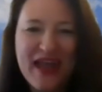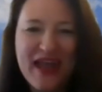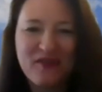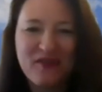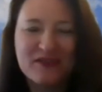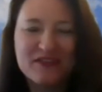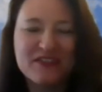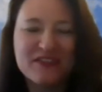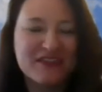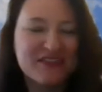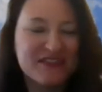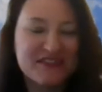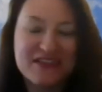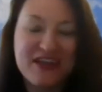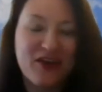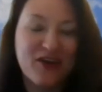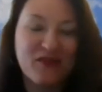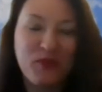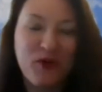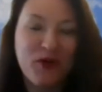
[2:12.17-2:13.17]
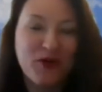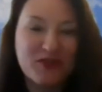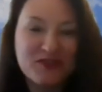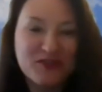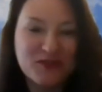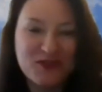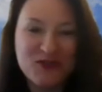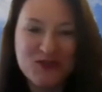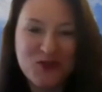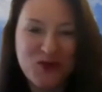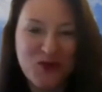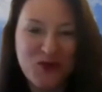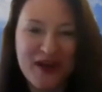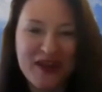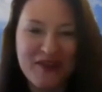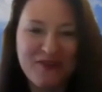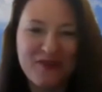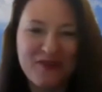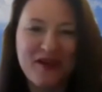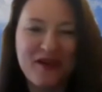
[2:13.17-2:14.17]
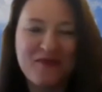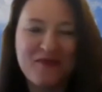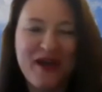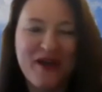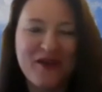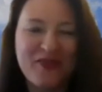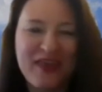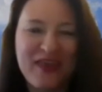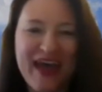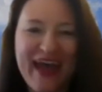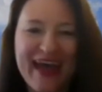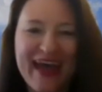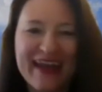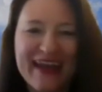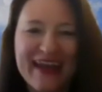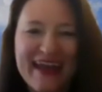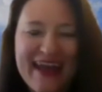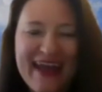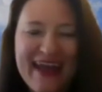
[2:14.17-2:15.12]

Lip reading: Just share a personal story about that.